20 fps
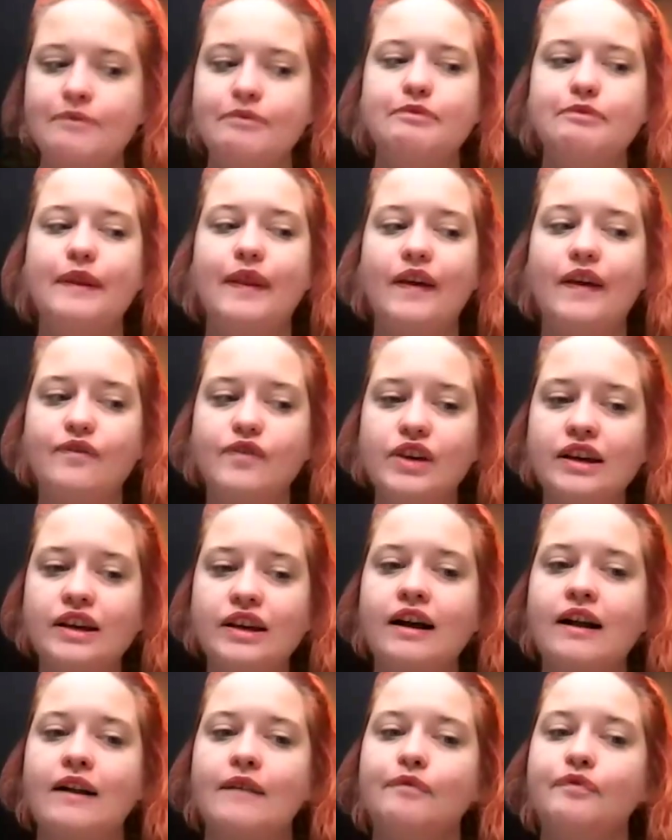But I
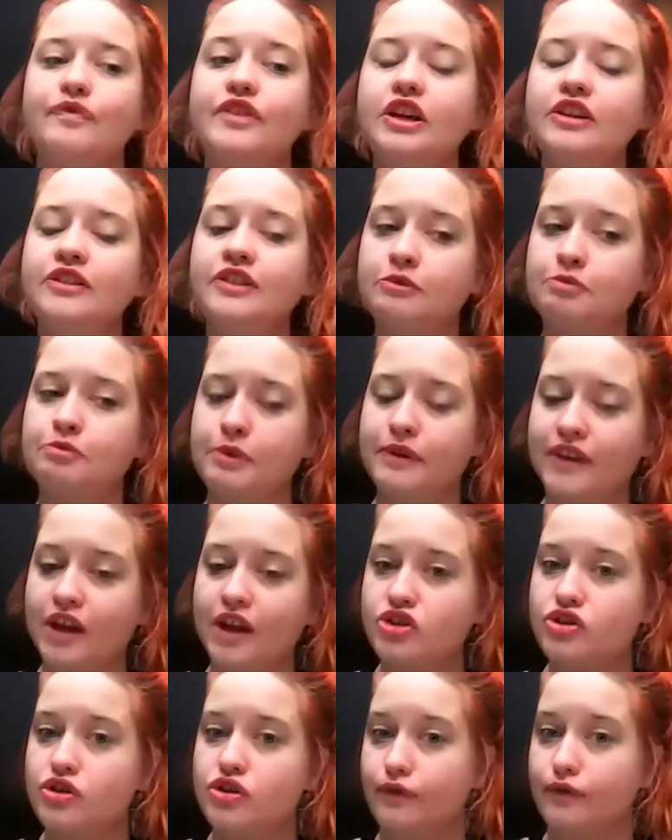think the
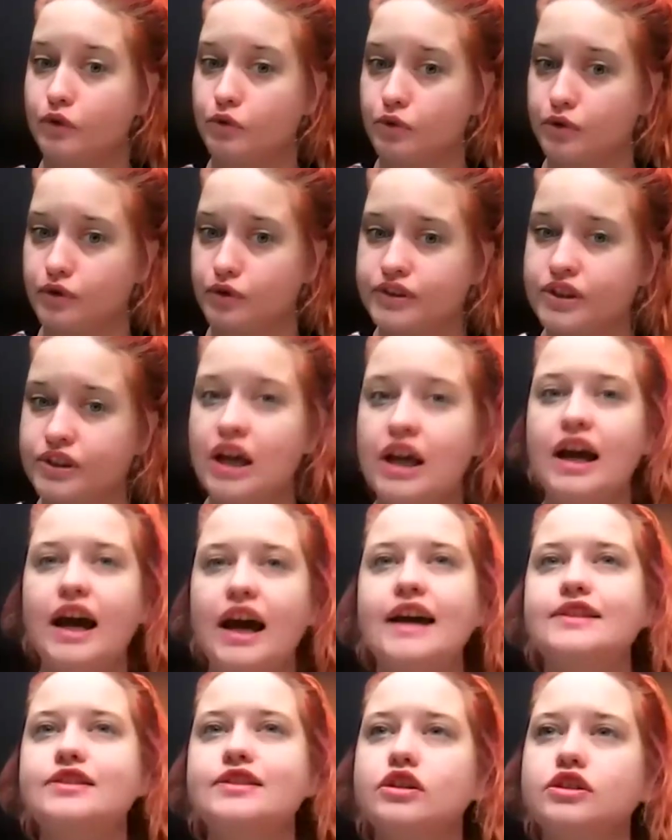interpretation of the rules,
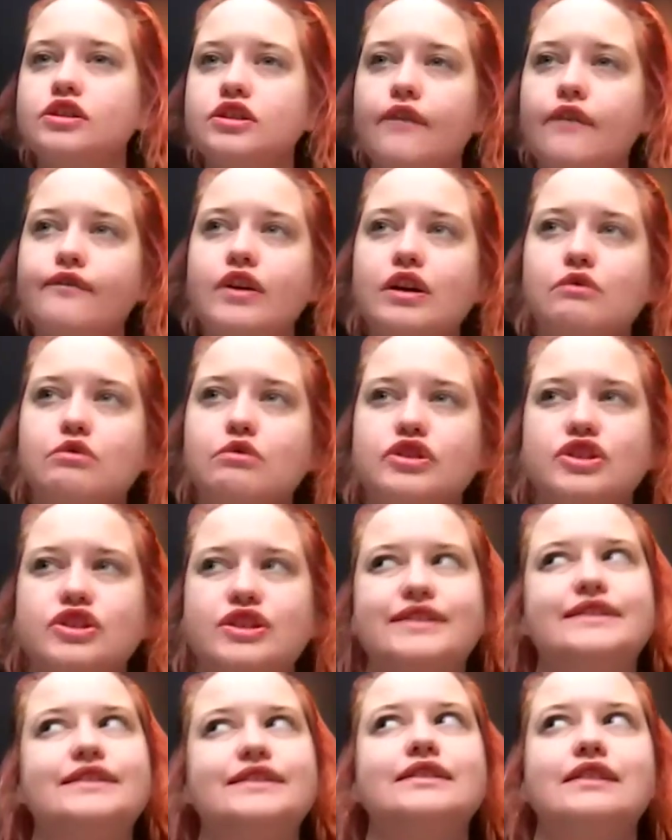it's not something which
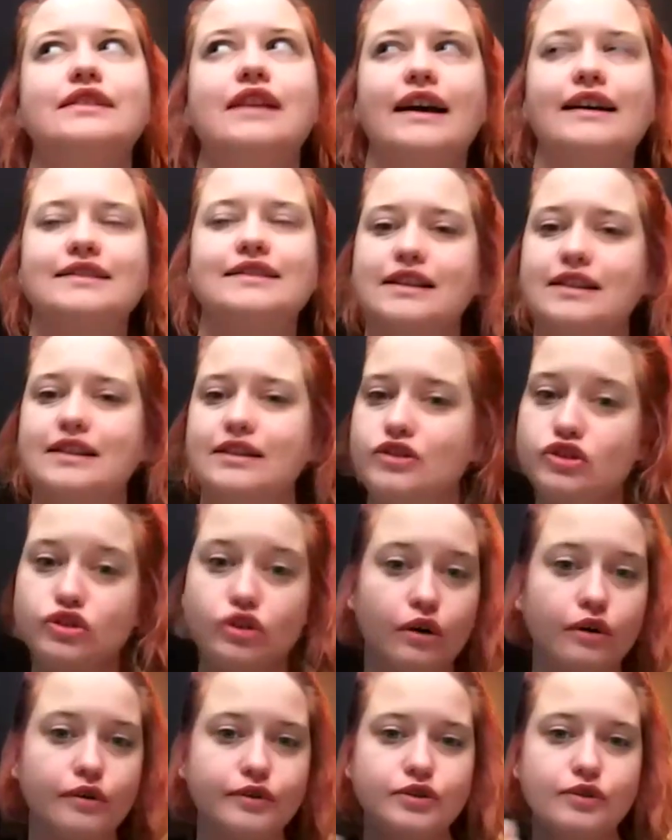is like set in
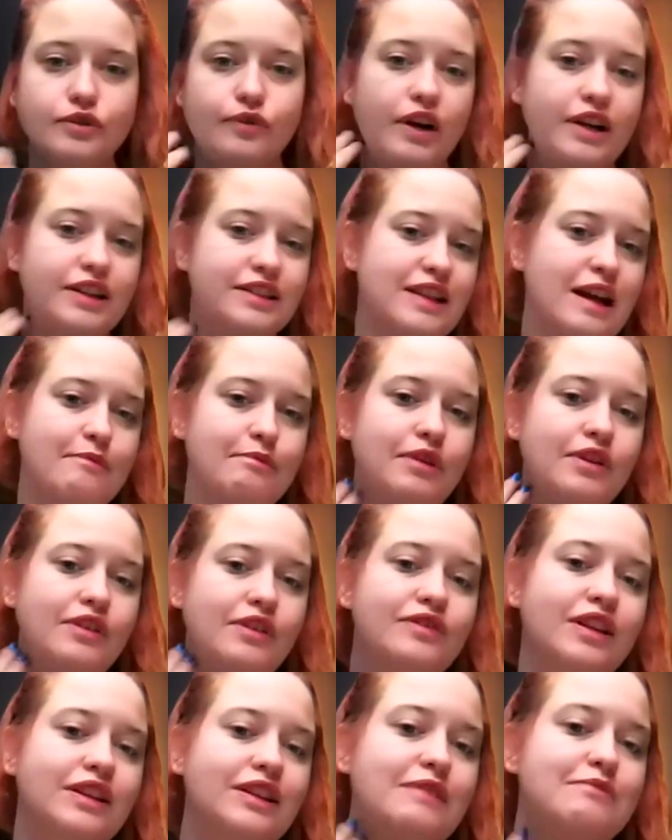stone. So for example, if
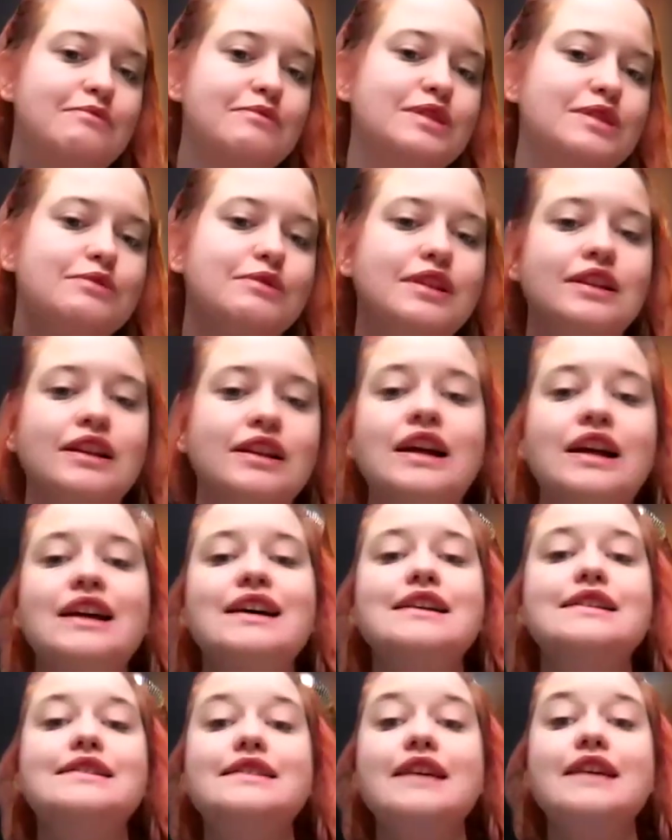the teams will
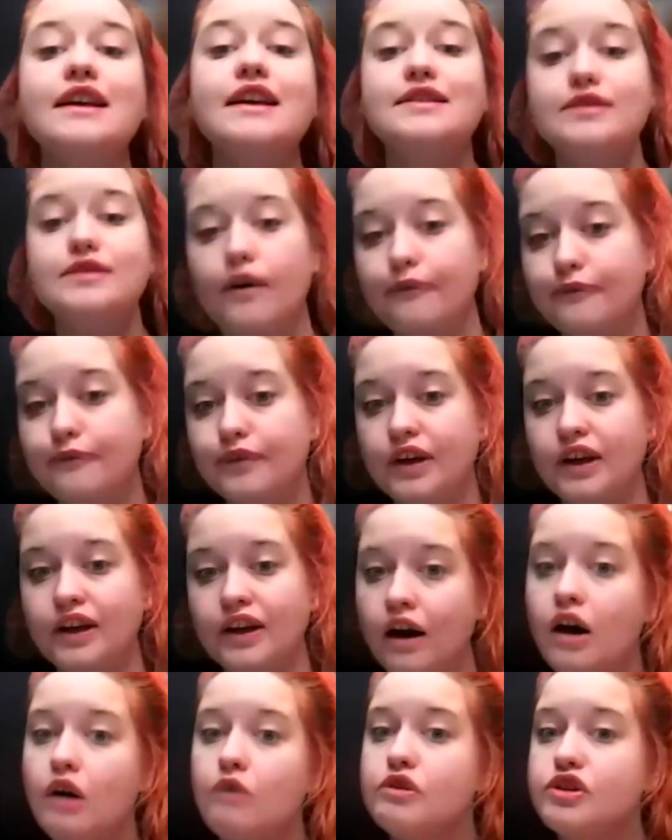say something
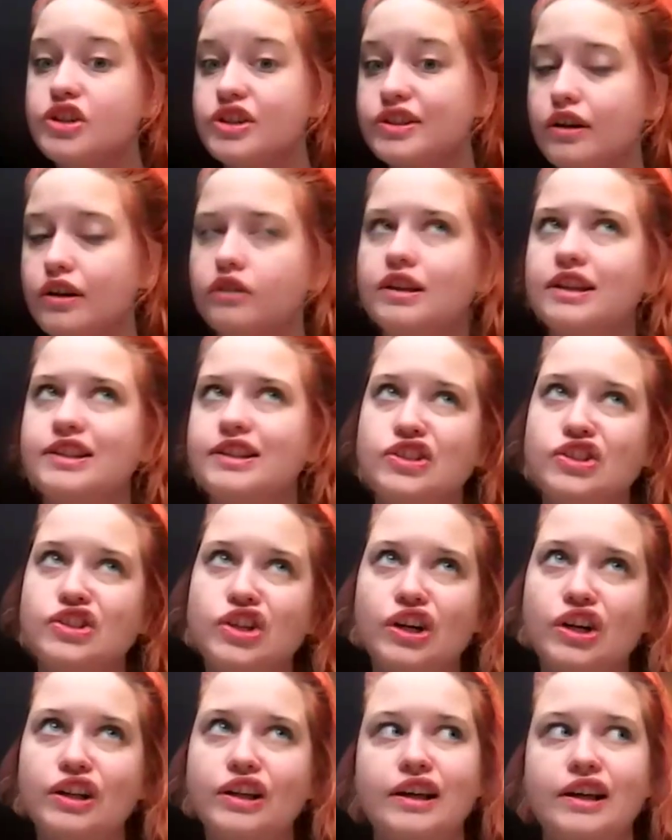which is not
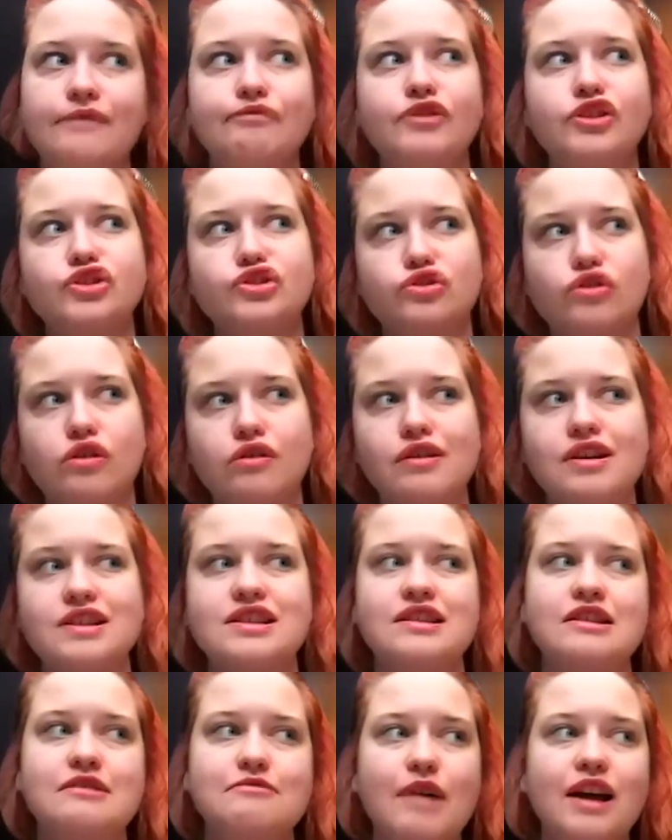necessarily the strongest
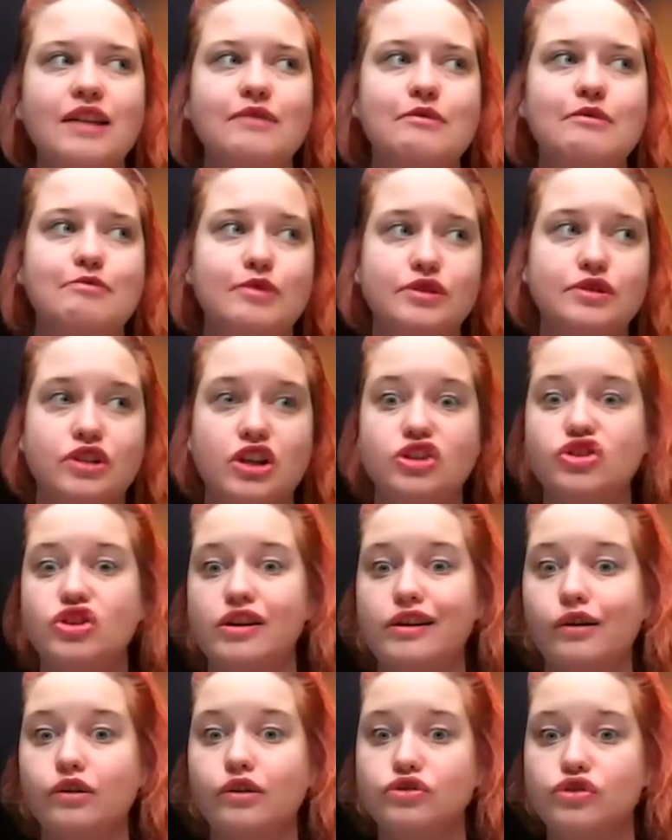and it might be
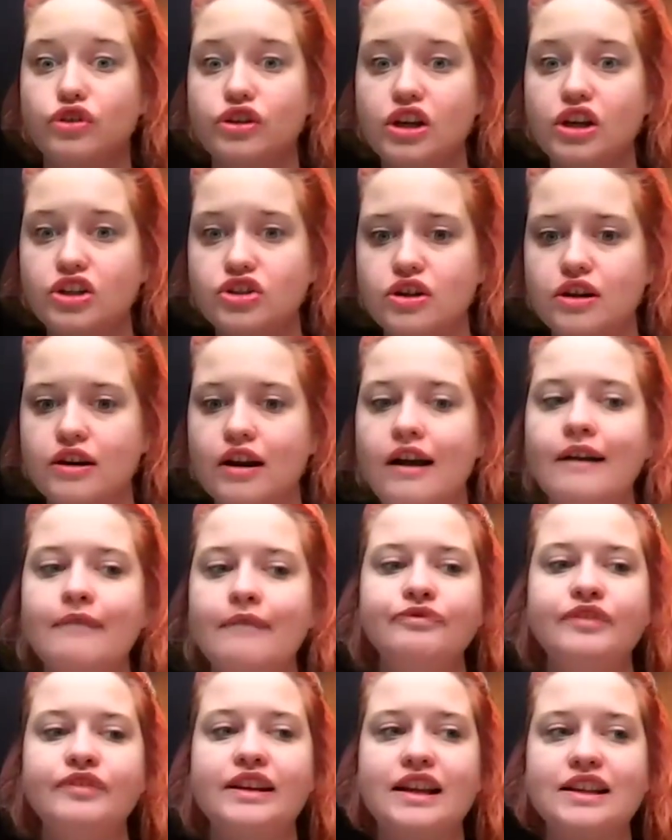potentially a contradiction,
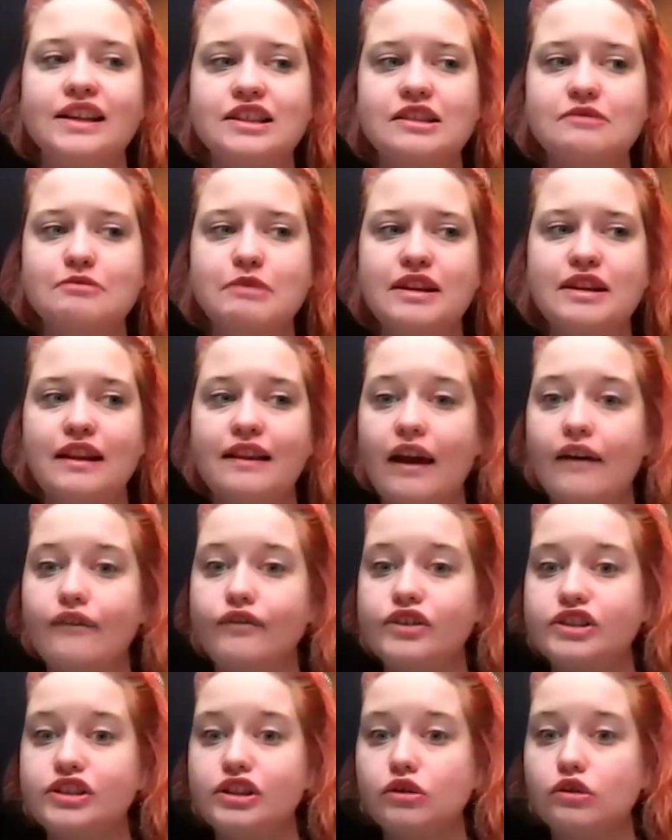that doesn't mean that
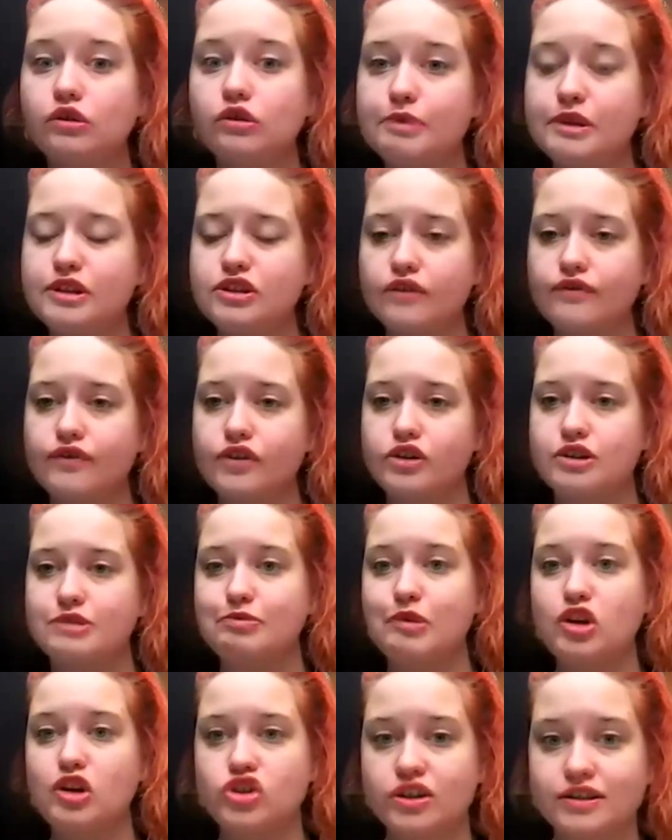every single bits of their
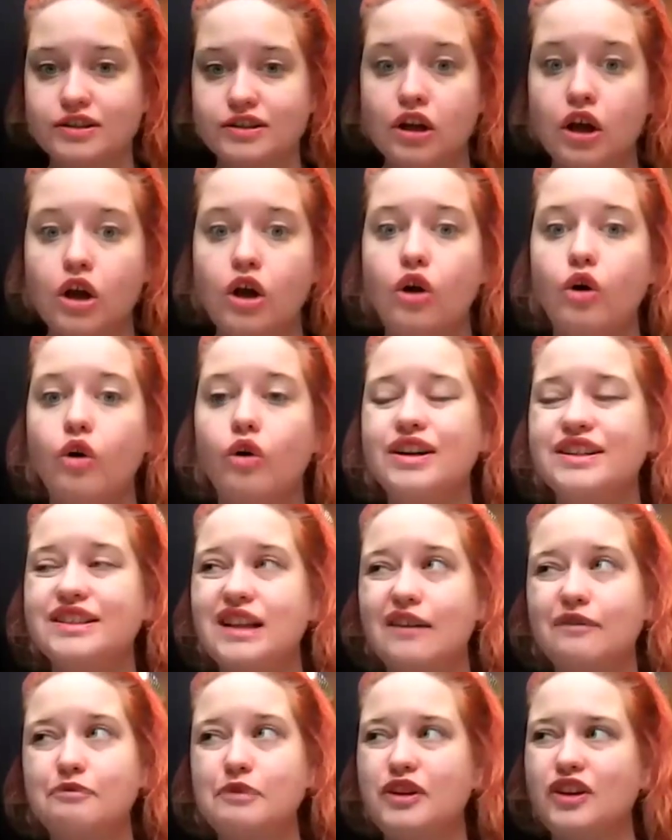speeches or
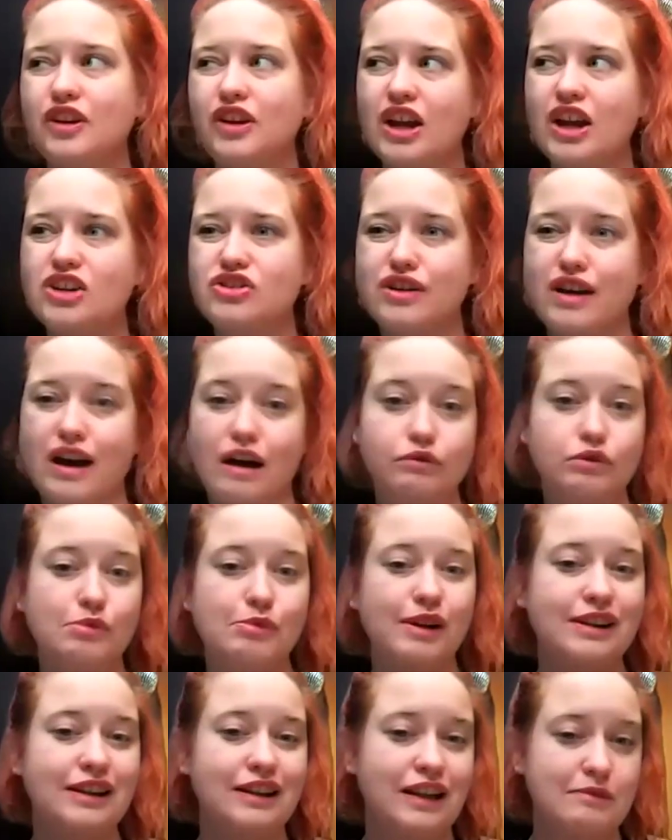self-mitigation
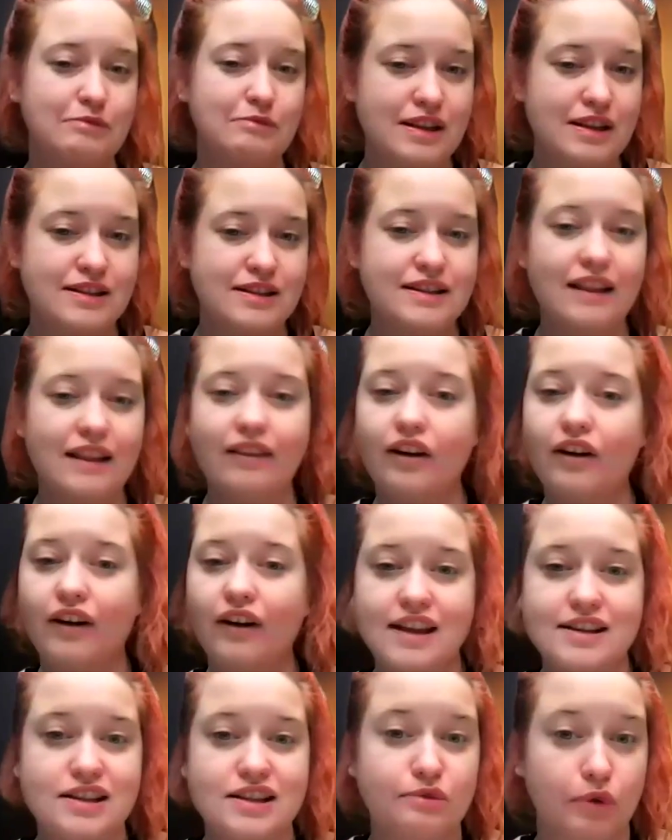automatically means that their
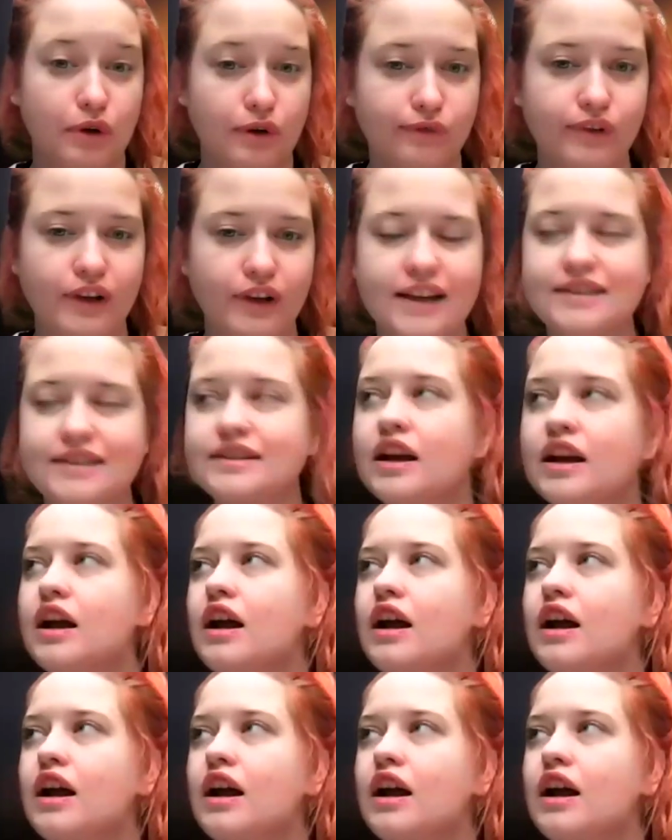case is worthless